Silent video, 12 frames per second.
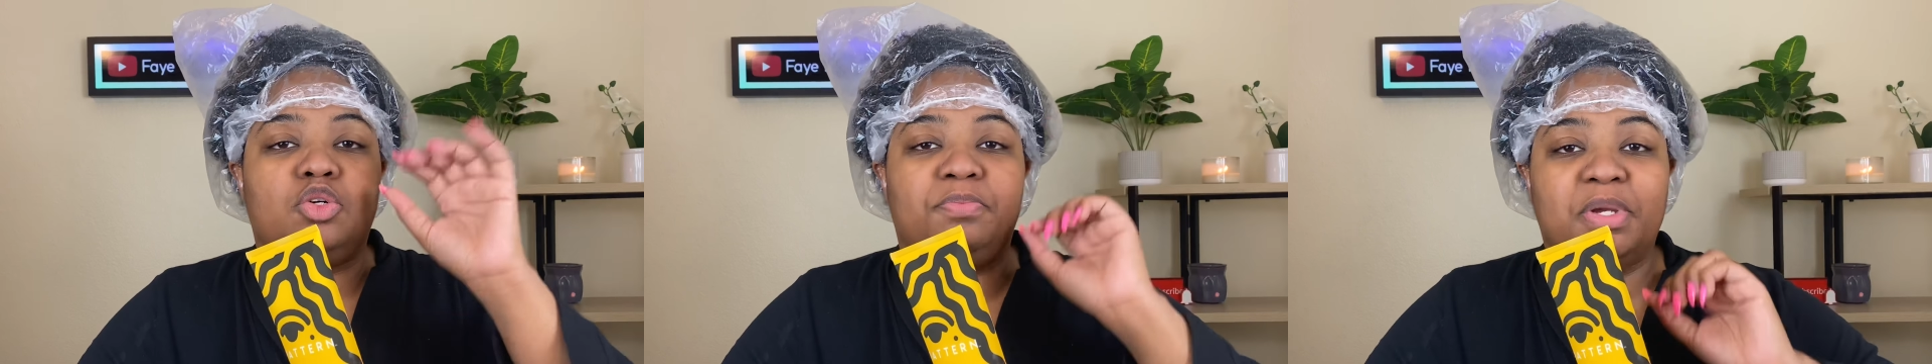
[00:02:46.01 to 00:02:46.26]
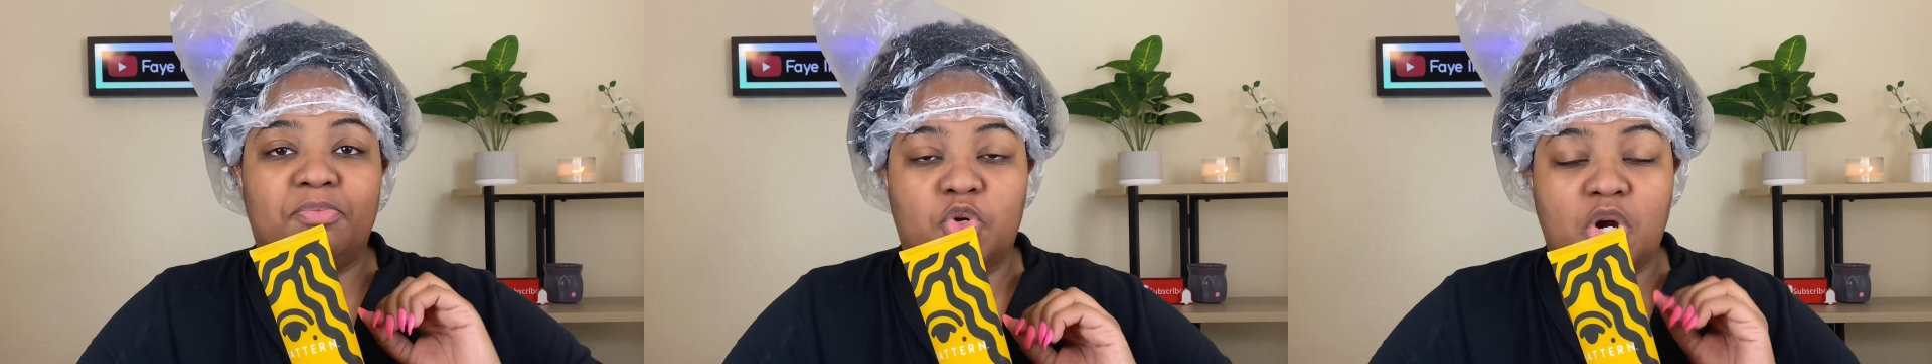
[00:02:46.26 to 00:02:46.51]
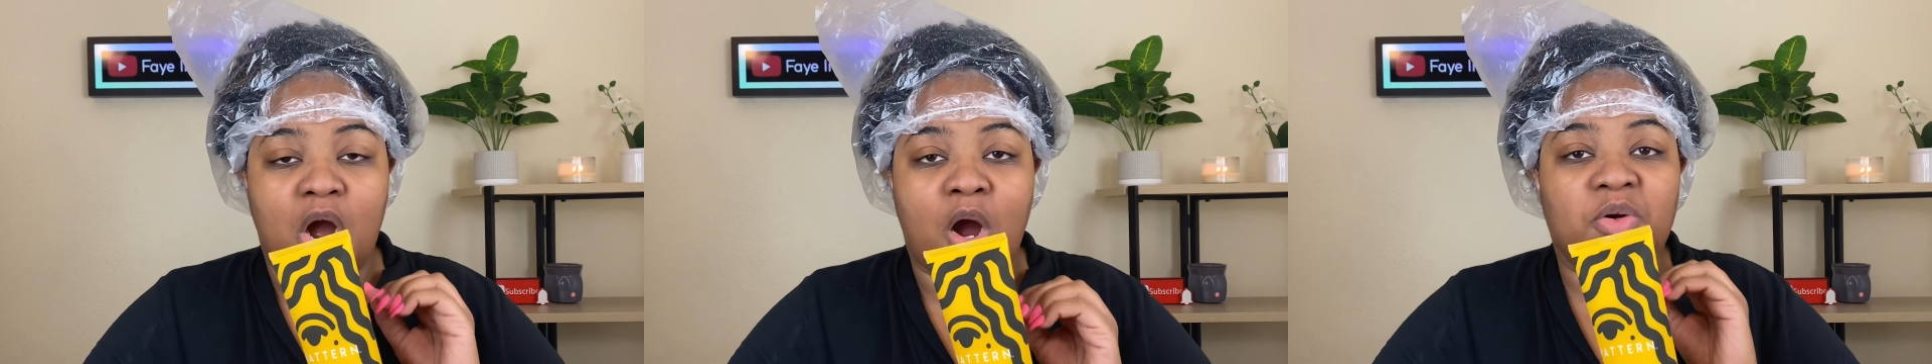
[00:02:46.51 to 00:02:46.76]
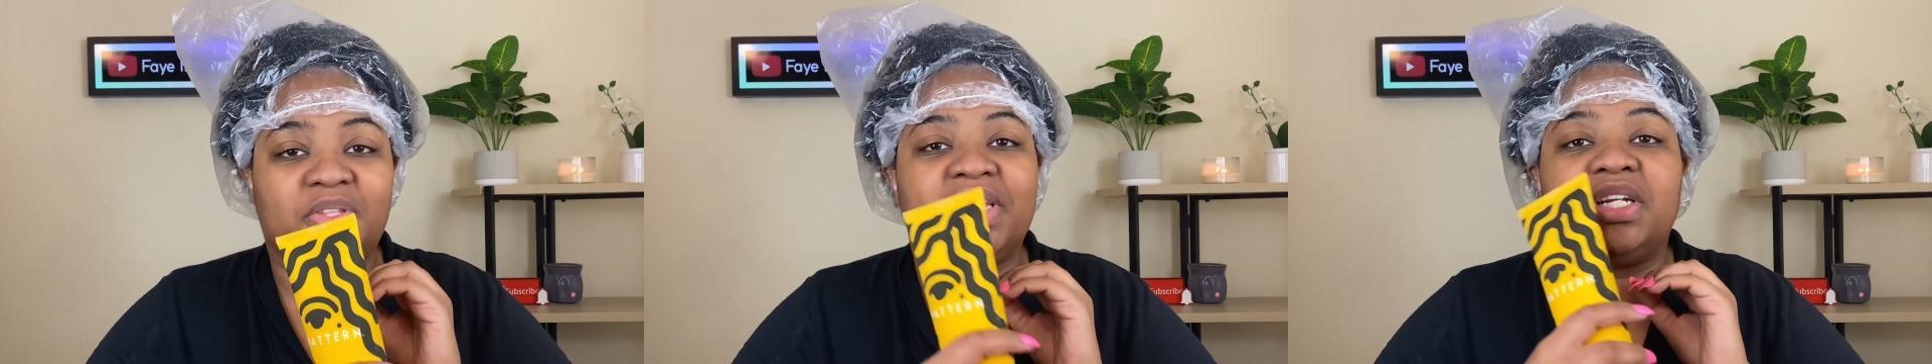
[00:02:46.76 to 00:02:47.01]
bit more
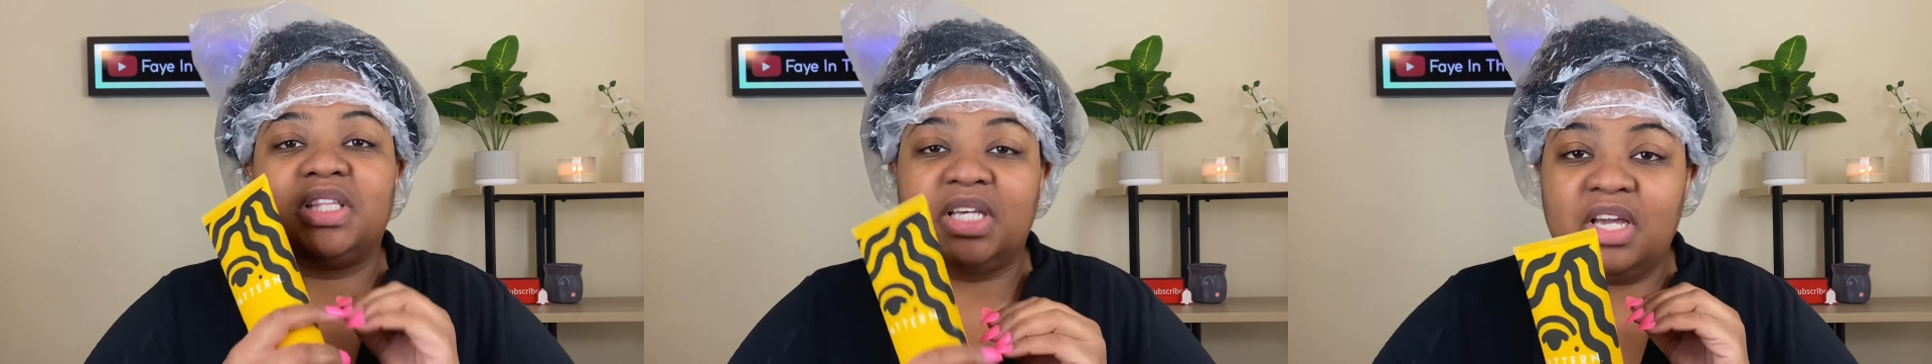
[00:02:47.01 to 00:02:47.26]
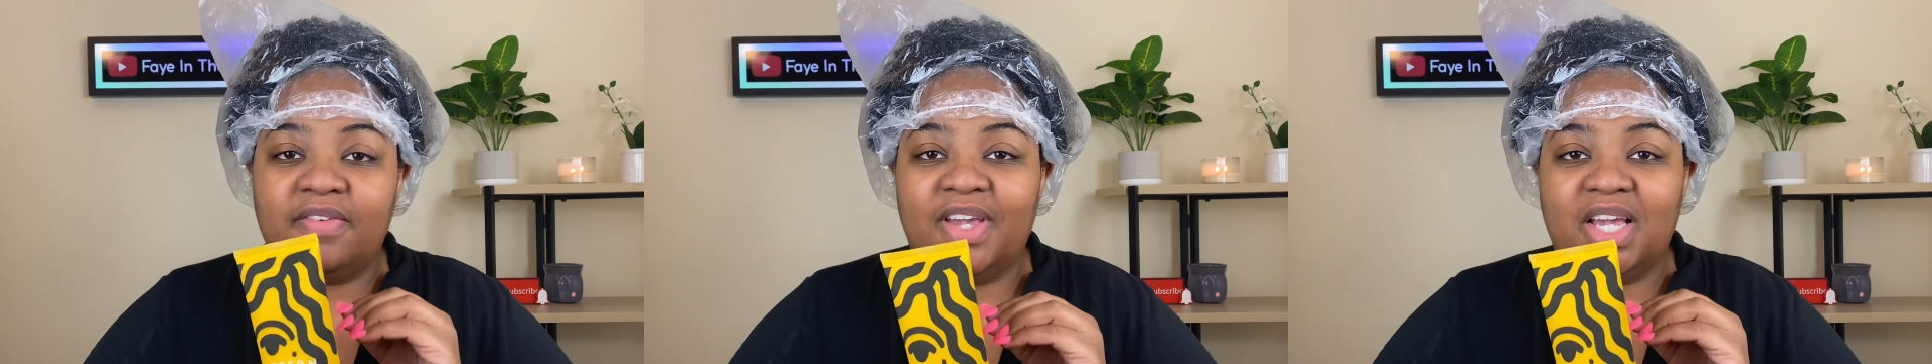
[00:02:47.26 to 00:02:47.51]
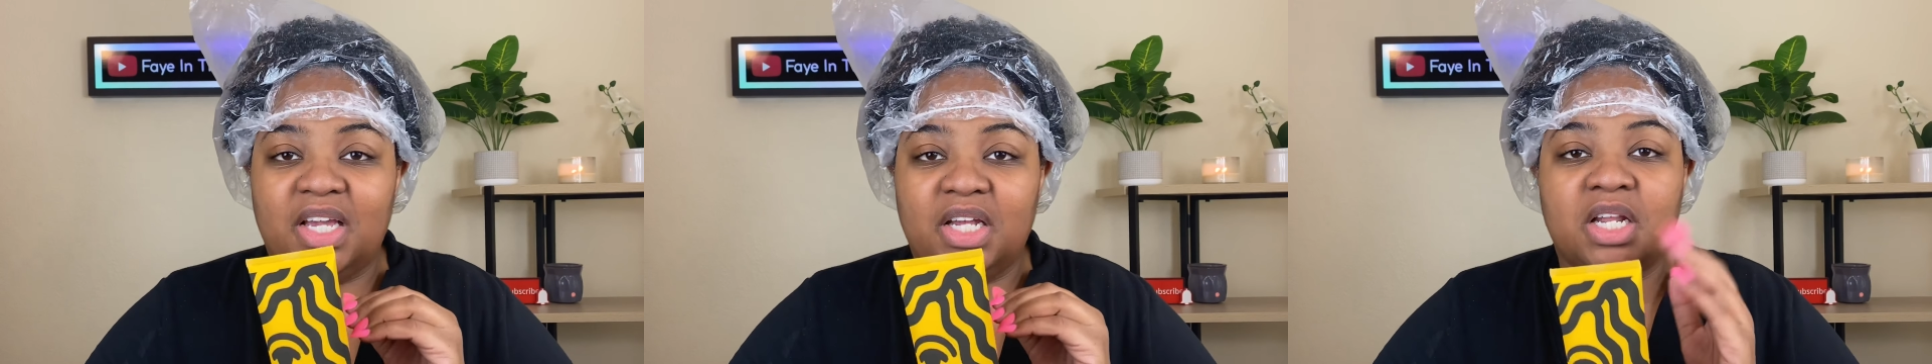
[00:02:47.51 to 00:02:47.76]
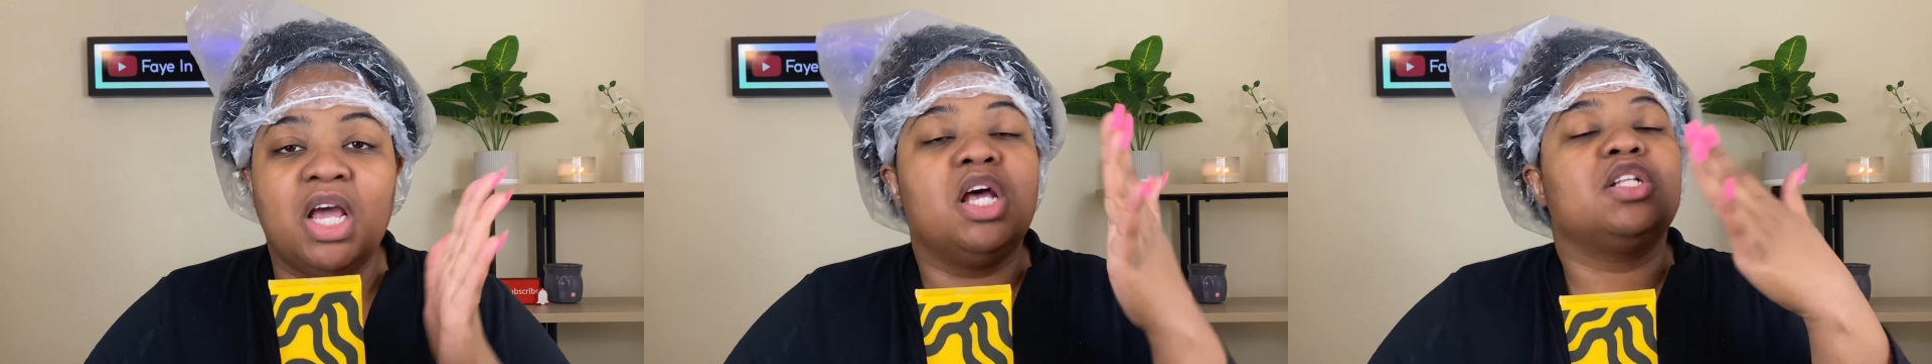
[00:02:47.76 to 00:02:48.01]
hold than a
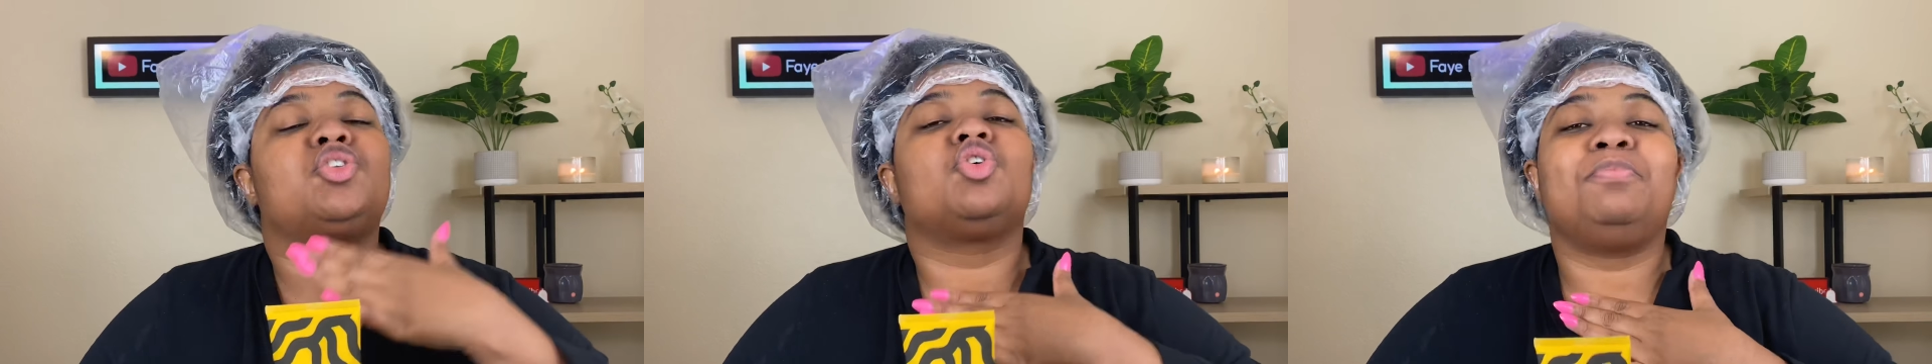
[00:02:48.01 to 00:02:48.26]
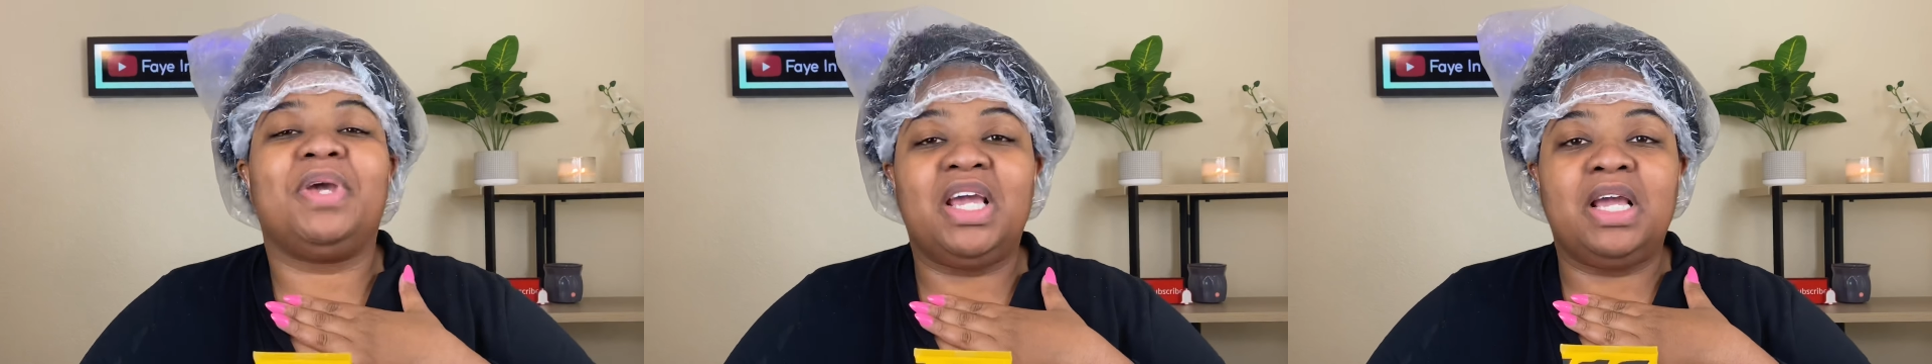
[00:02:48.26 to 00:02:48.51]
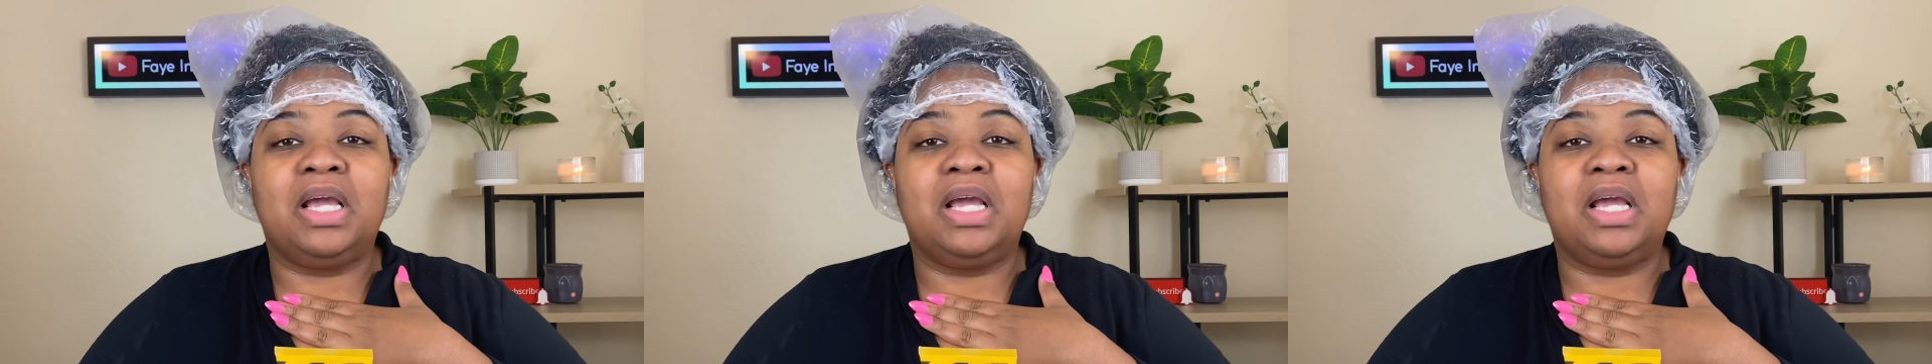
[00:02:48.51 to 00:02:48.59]
leave-in, to me,